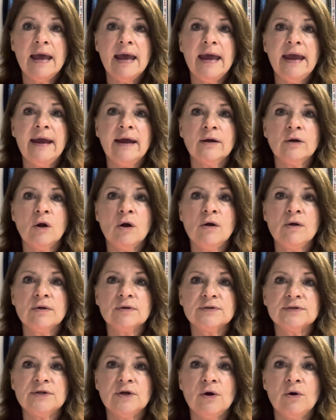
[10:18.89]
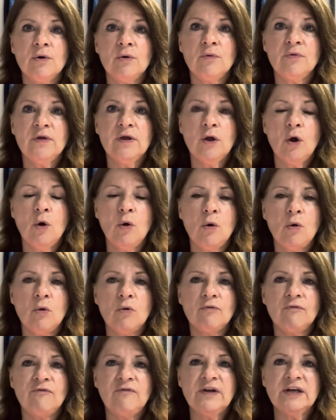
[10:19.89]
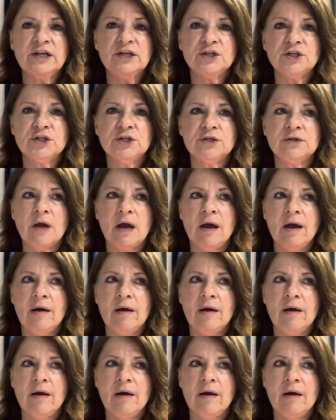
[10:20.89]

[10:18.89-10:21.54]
and also the whole finish